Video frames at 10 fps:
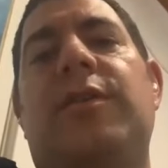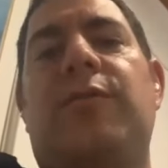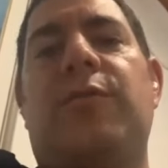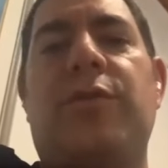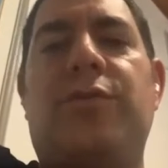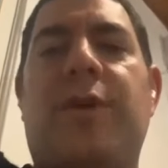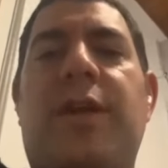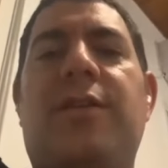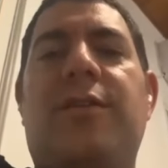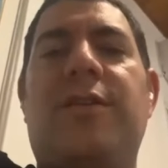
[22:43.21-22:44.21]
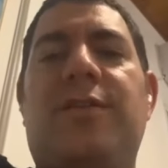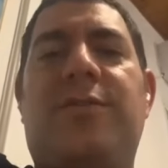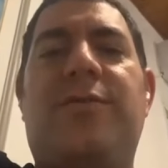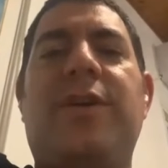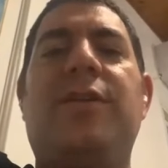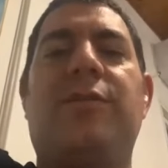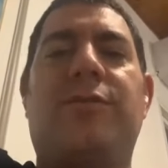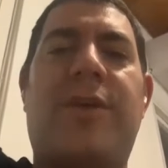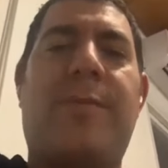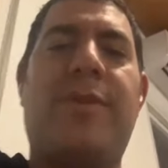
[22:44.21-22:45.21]
that want to enter this field
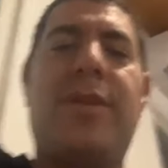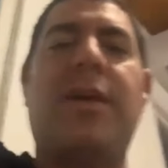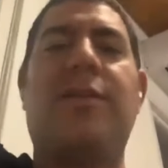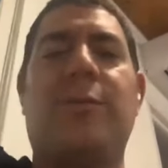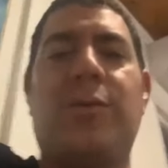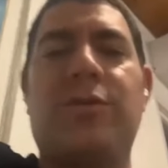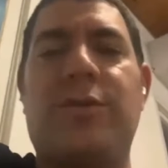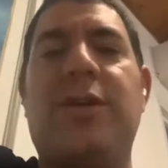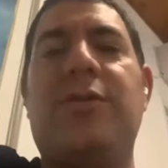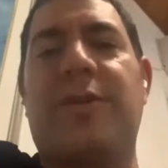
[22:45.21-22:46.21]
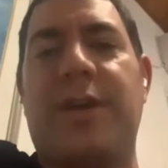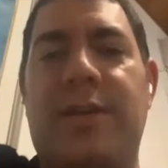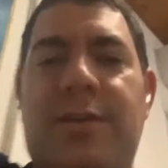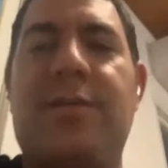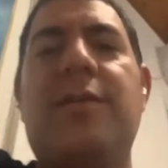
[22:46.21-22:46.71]
of femtech. They want to innovate